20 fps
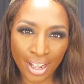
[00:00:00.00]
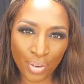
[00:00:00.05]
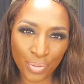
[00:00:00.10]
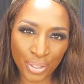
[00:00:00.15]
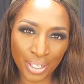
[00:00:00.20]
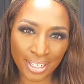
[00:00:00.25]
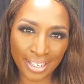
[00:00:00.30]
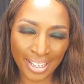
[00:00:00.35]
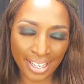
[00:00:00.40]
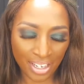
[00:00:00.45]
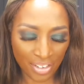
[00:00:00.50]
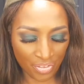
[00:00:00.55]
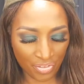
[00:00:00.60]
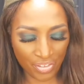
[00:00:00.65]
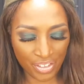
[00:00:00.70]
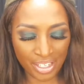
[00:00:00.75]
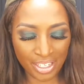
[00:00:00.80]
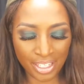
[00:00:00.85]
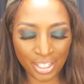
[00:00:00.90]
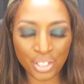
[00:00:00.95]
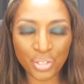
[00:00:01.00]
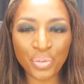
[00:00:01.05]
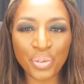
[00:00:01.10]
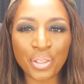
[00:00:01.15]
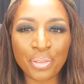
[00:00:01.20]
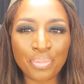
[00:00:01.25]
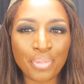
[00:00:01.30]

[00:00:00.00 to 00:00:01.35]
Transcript: I went ahead and finished with